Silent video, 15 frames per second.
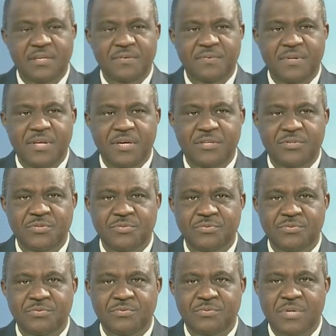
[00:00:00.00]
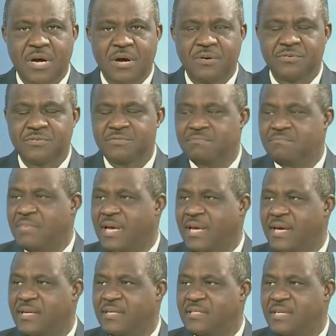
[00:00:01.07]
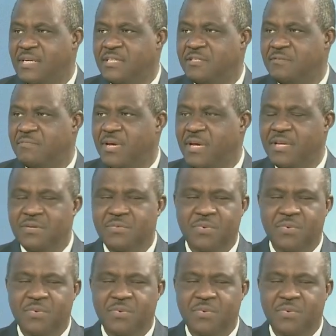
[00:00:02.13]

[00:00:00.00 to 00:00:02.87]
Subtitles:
whether to rouse market sentiment,